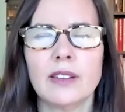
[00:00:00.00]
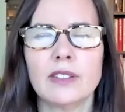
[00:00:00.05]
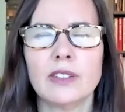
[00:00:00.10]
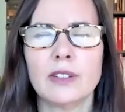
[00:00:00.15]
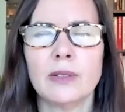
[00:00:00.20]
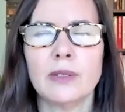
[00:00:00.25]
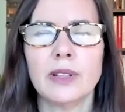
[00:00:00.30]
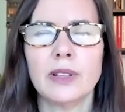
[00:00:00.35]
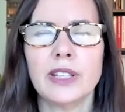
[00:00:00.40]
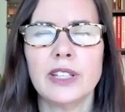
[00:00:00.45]

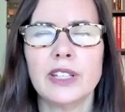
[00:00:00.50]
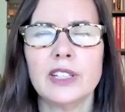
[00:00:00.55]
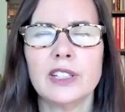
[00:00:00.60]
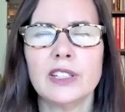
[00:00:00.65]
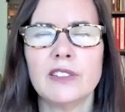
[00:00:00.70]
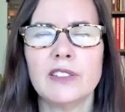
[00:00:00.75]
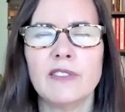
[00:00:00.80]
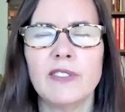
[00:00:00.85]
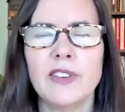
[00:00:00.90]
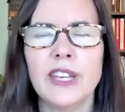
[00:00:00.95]
So really
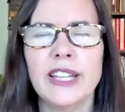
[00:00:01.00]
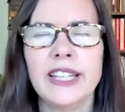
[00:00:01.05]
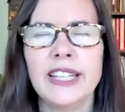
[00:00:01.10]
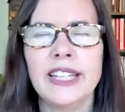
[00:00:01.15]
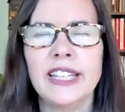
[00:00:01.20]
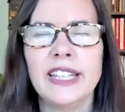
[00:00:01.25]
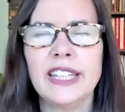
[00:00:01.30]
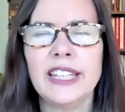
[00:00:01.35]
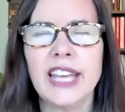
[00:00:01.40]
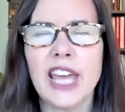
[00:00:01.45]
just
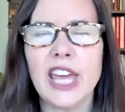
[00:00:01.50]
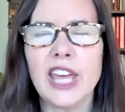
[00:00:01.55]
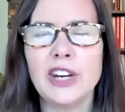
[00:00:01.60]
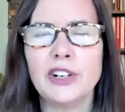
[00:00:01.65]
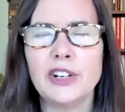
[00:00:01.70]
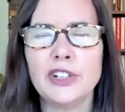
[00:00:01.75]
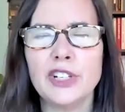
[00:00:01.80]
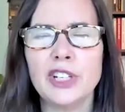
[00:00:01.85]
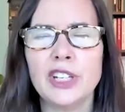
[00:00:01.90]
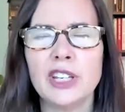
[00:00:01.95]
feeling the
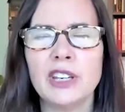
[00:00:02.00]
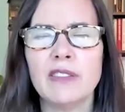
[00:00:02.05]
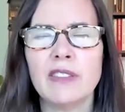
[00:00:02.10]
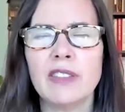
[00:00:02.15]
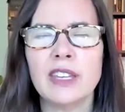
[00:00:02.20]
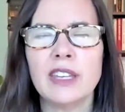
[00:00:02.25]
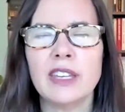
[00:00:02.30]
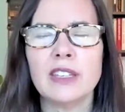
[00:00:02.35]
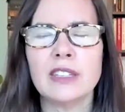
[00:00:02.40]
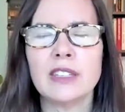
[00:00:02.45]
energy of
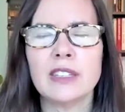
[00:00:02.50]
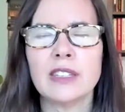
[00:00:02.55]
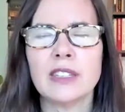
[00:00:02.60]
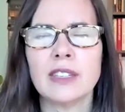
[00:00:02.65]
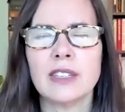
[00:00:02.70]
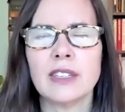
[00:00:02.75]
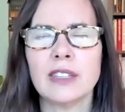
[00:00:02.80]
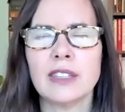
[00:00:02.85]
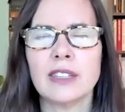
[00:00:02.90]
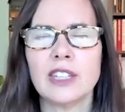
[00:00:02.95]
this
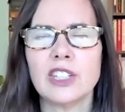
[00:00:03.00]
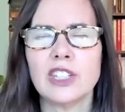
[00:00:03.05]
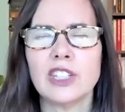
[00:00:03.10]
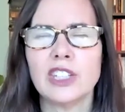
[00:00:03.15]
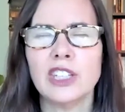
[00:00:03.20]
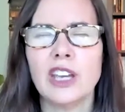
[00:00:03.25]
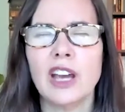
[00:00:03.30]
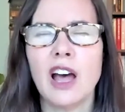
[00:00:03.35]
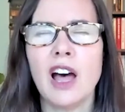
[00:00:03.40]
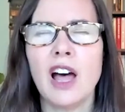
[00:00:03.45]

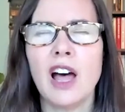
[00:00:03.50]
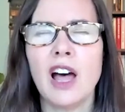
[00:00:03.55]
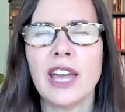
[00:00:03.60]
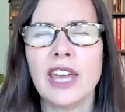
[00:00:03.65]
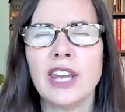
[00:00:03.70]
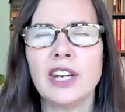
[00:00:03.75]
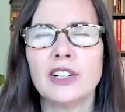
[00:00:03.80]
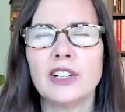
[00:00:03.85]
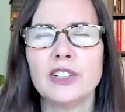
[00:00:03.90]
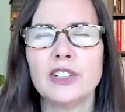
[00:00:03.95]
young
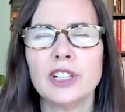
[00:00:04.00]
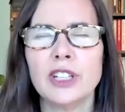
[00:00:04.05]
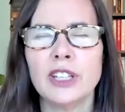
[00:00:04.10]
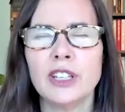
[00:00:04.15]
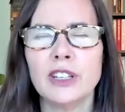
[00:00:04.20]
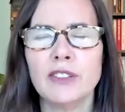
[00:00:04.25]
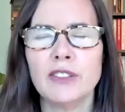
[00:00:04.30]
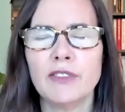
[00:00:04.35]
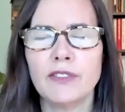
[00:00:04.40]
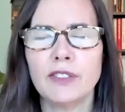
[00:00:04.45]

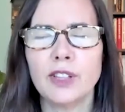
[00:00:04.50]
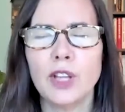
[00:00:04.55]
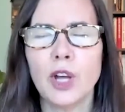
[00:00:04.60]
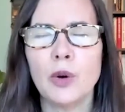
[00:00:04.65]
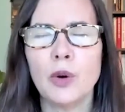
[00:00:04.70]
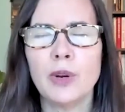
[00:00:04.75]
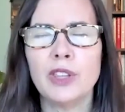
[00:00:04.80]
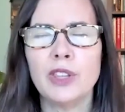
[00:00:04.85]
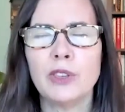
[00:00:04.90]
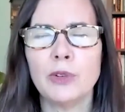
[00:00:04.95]
energy
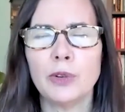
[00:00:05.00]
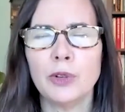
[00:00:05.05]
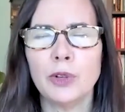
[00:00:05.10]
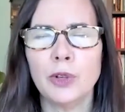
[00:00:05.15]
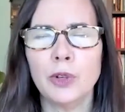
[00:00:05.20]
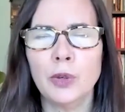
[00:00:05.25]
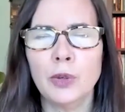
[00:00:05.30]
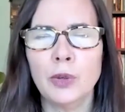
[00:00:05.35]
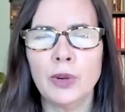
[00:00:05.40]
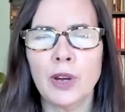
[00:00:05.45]
flowing
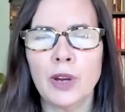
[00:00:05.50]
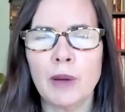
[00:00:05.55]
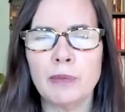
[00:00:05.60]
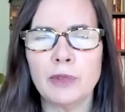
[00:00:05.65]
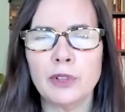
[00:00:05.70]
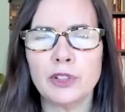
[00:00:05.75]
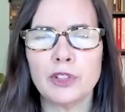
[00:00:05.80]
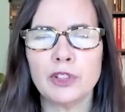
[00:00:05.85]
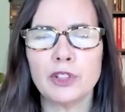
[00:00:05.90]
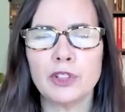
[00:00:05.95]
through up
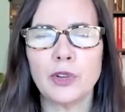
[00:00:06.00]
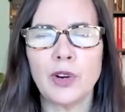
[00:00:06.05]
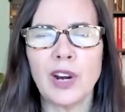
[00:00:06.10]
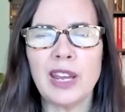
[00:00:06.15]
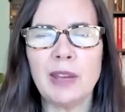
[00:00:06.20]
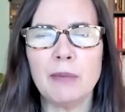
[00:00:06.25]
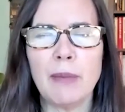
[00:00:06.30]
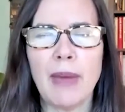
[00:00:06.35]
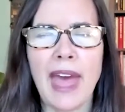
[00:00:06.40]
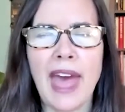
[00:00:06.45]
your
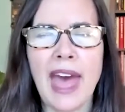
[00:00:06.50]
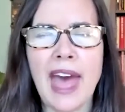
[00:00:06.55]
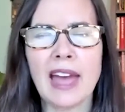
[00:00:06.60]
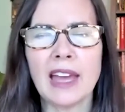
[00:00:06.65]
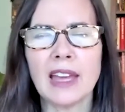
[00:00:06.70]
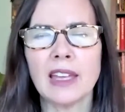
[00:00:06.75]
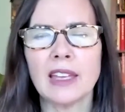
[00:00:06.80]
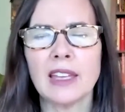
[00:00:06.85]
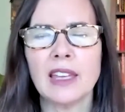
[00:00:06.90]
straight back,